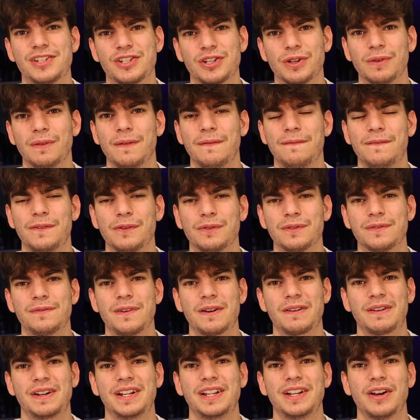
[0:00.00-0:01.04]
so it feels
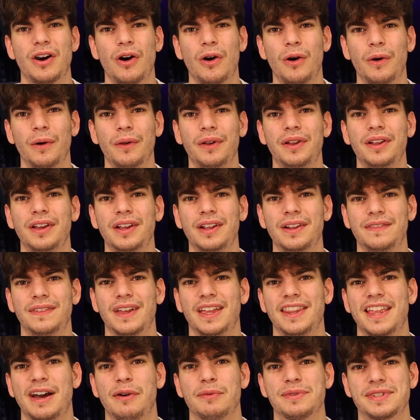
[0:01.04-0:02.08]
very odd
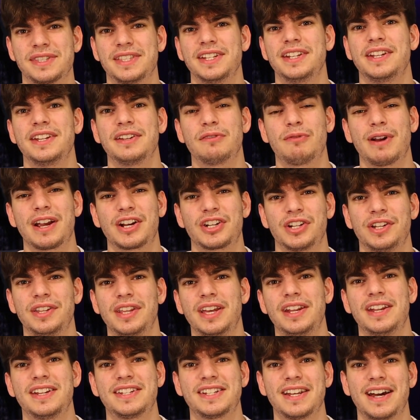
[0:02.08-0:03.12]
that that was the direction
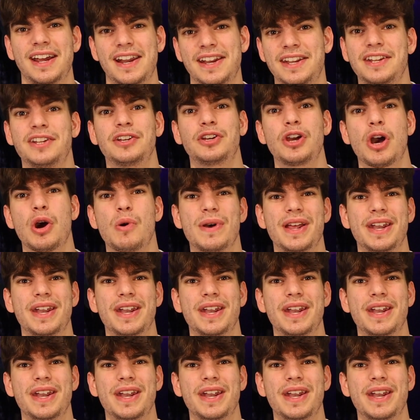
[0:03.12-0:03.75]
they decided to go